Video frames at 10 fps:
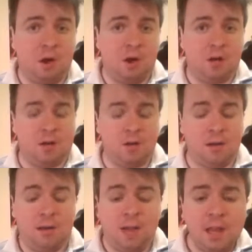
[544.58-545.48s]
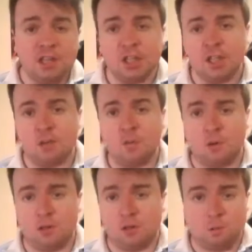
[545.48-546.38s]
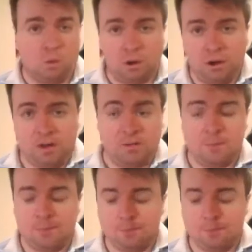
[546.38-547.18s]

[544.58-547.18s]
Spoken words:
on each of them or just one of them.